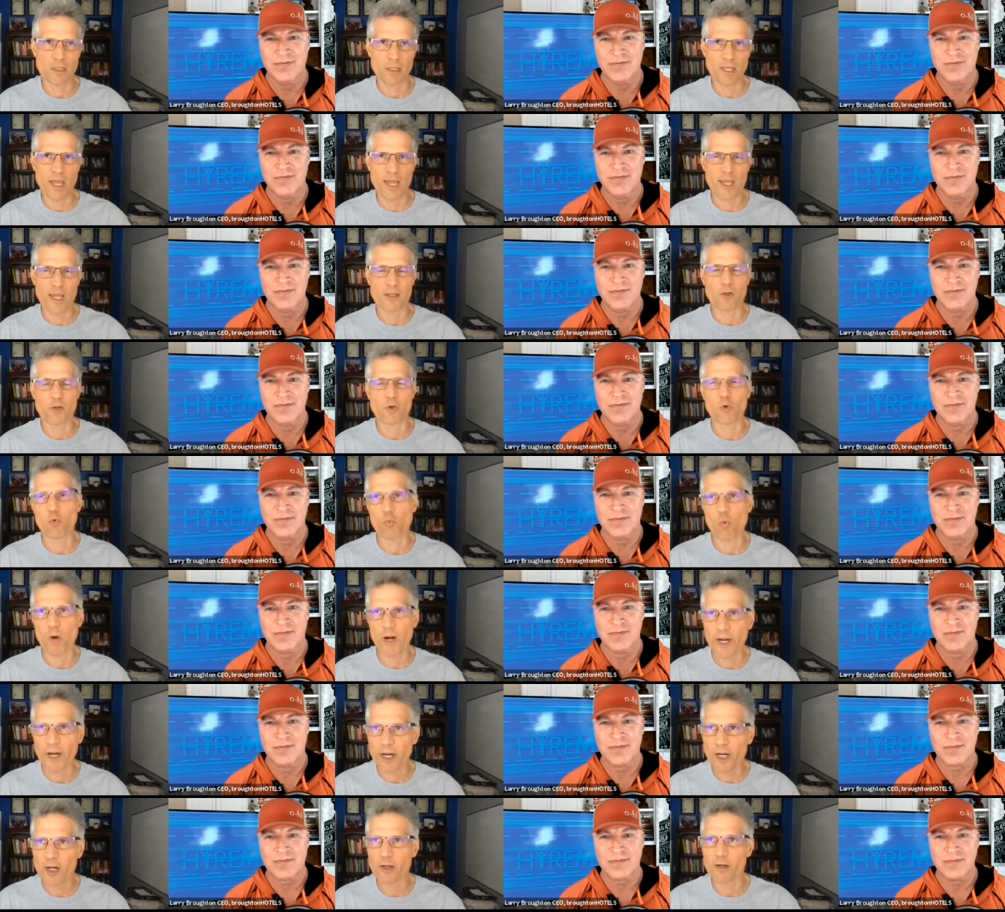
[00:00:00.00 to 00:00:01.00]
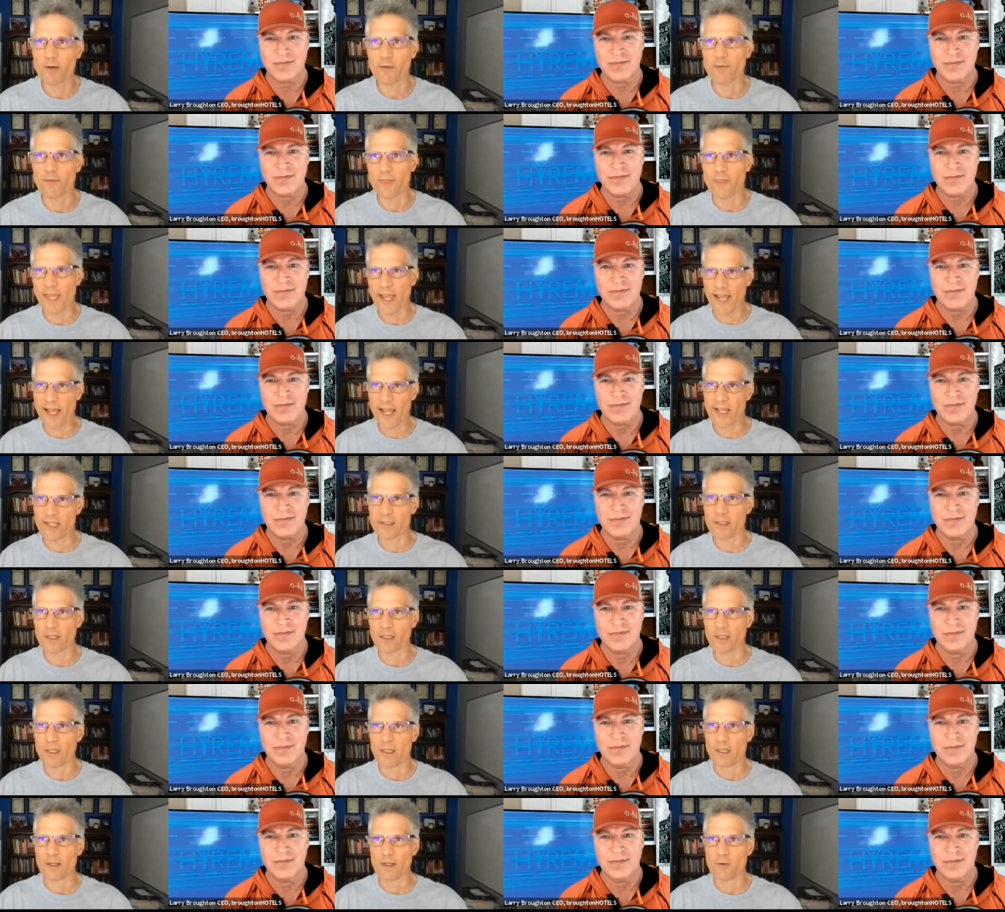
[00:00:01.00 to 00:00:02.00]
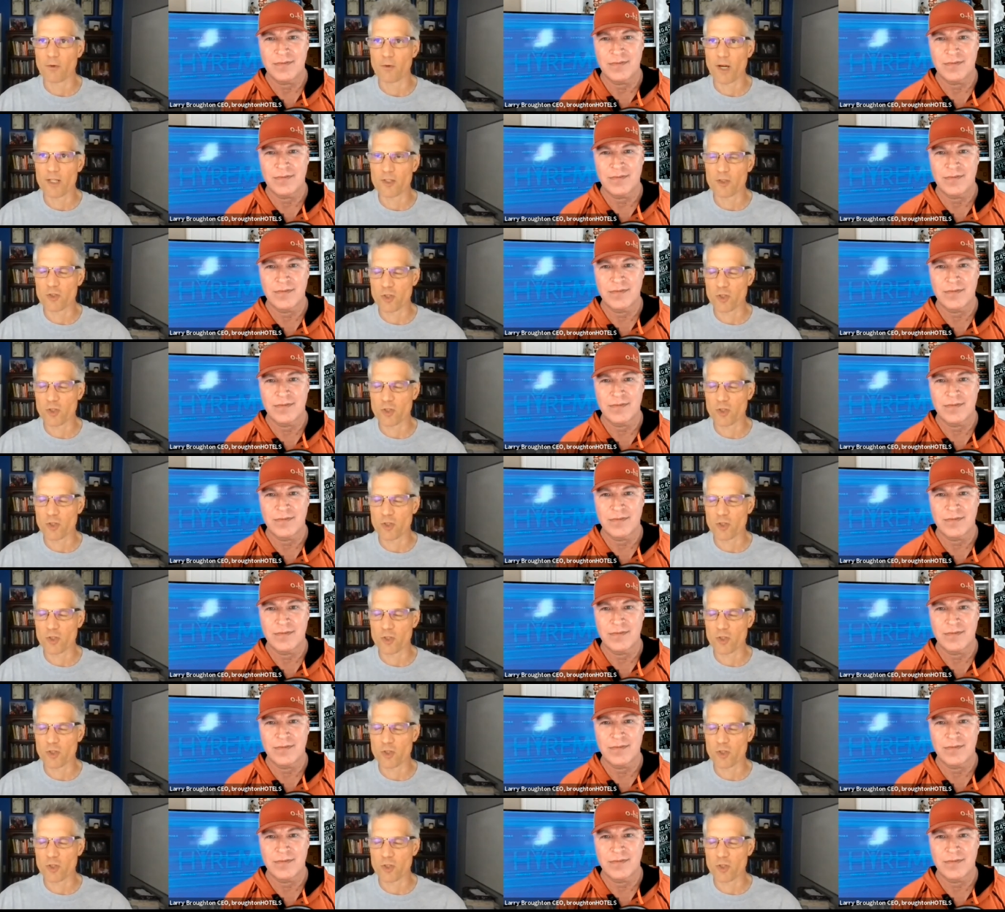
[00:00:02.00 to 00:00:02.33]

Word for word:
Speaker 1: of that, you're aware of that, right?